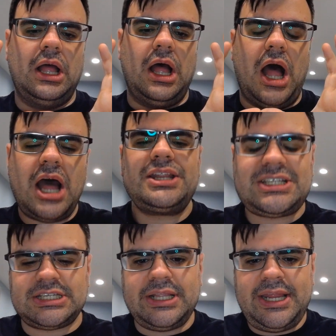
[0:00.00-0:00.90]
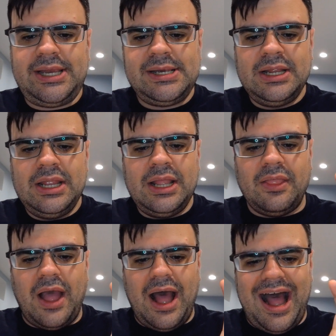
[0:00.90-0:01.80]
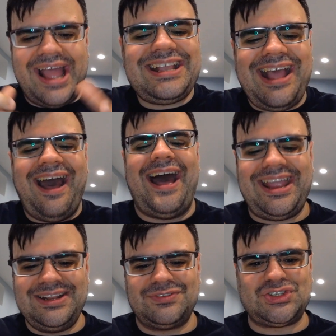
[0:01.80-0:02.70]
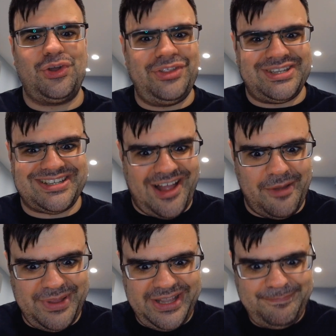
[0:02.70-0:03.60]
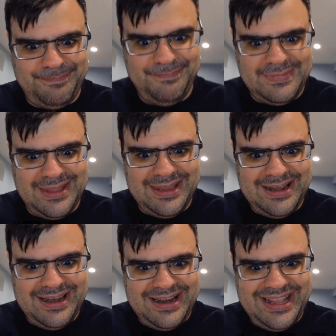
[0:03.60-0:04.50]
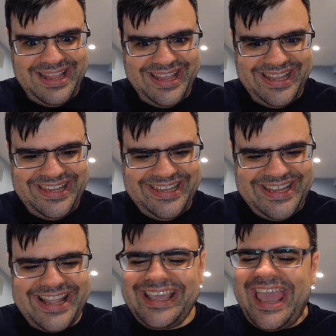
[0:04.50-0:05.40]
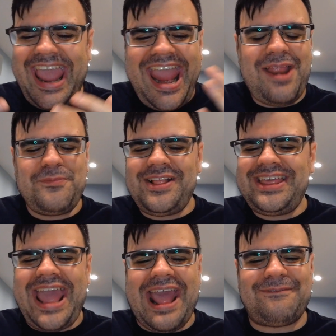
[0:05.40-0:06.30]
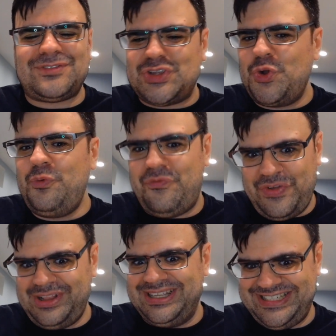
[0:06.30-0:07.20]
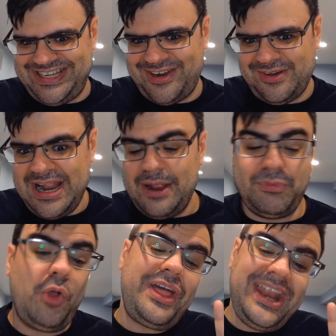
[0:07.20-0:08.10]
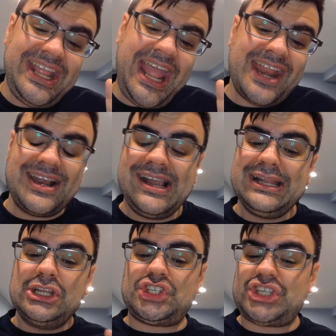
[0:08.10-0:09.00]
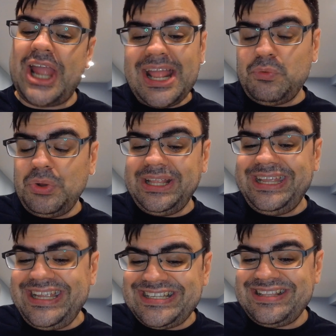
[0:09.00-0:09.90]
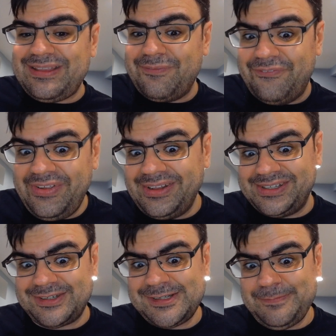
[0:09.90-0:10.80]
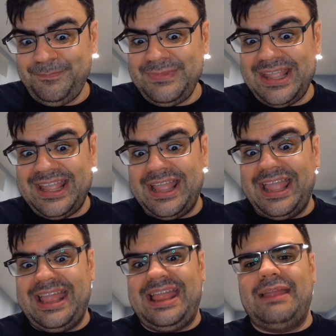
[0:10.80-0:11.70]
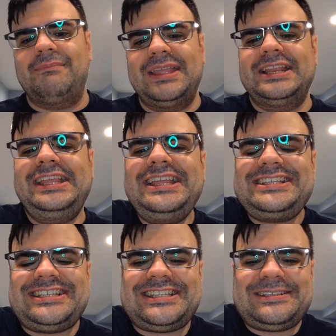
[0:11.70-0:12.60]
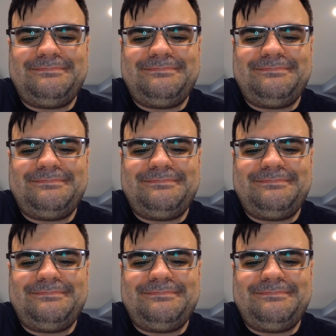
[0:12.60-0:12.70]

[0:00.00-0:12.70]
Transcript: honestly, I kind of saw this coming. You can't really have two villains here. But then again, Shock really isn't the villain. I mean, he's